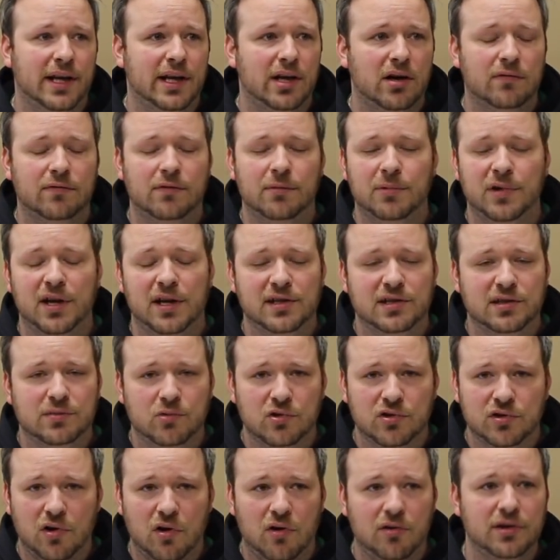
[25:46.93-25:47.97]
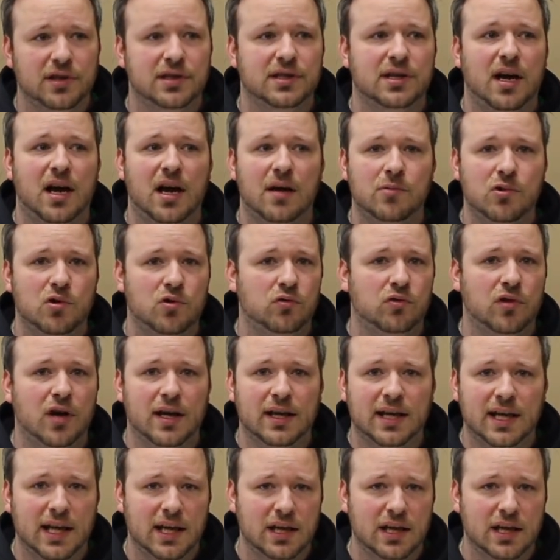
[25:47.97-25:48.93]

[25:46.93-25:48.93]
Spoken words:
I hear from customers all the time who luck